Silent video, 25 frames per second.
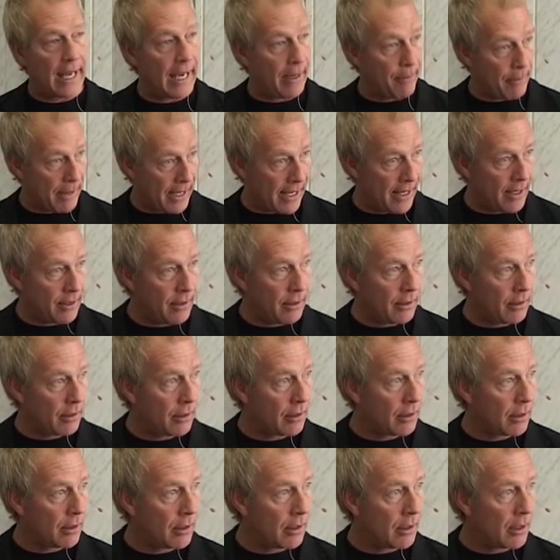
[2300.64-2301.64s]
Amen.
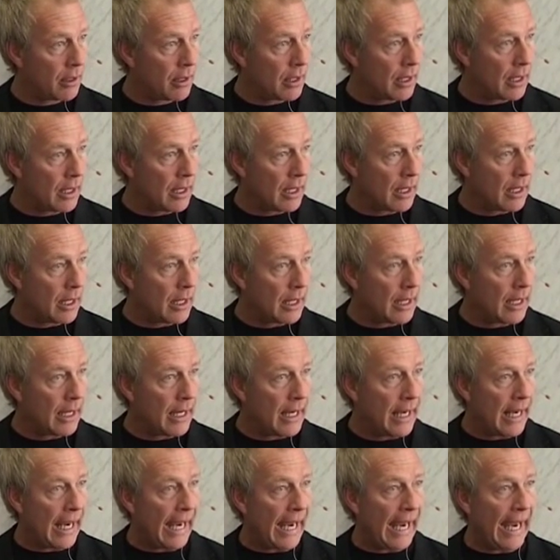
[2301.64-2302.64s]

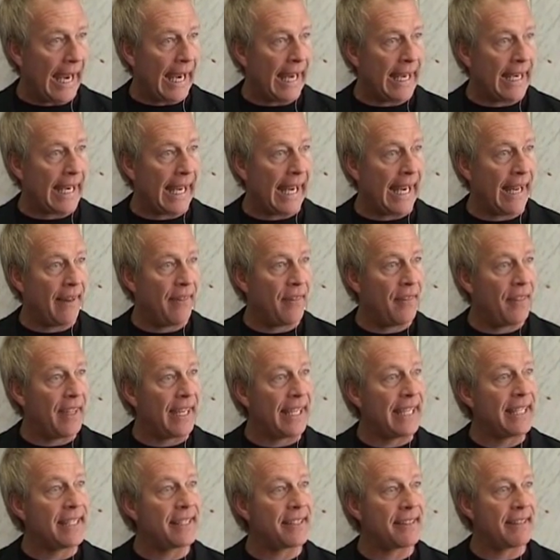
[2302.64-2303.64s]
And
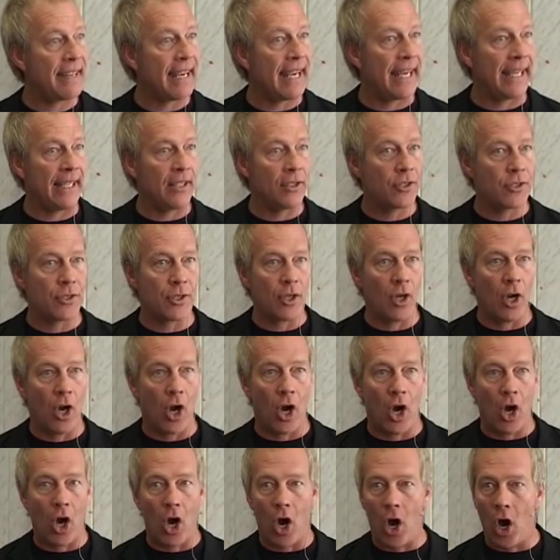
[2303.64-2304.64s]
these things
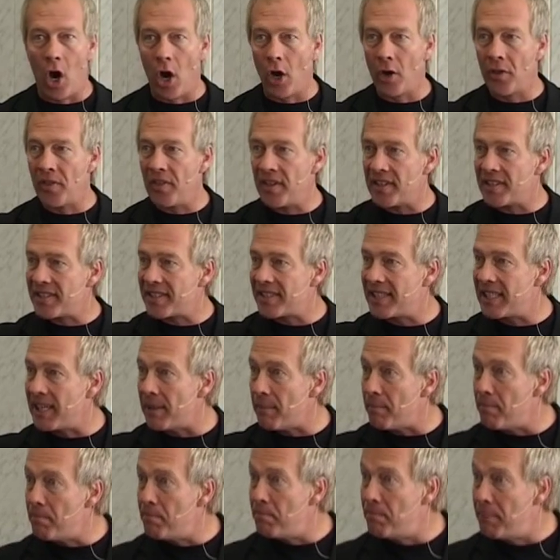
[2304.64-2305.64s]
are the
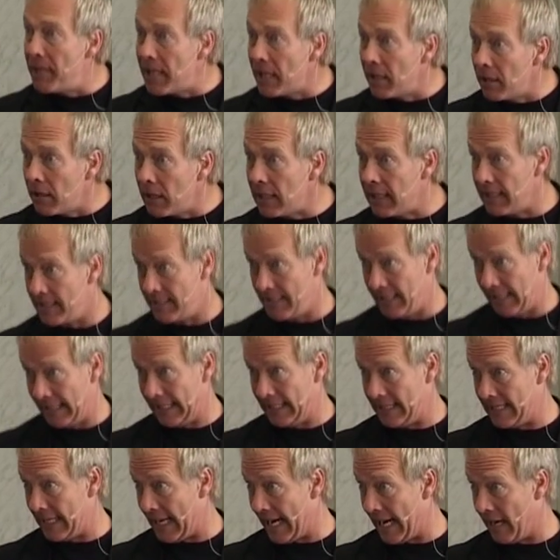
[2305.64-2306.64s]

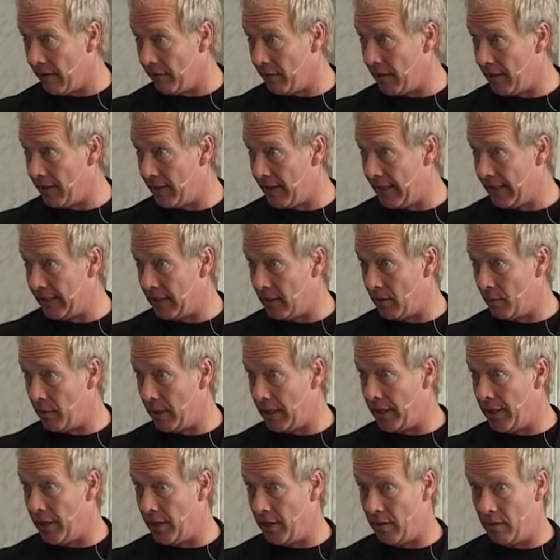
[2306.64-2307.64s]
stability to everything that
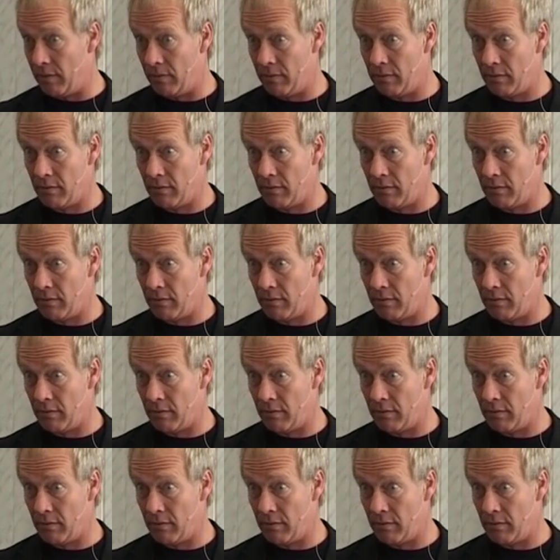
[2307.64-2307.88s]
we do.